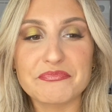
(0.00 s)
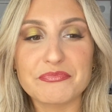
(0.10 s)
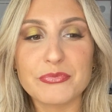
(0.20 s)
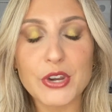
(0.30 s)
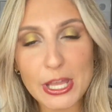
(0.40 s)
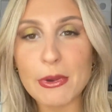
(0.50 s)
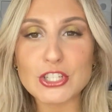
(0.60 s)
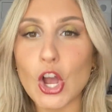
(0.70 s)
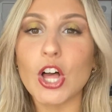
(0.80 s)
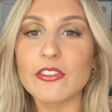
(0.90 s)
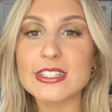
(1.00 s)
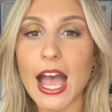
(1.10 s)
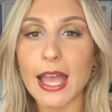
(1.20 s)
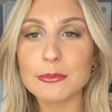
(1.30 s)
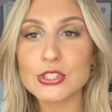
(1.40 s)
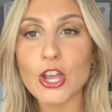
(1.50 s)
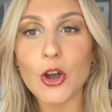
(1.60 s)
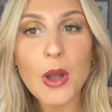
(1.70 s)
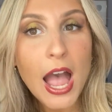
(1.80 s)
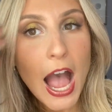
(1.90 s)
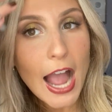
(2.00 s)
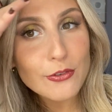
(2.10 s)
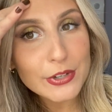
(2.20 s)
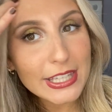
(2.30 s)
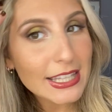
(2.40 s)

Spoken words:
pretty much all of the time. So I really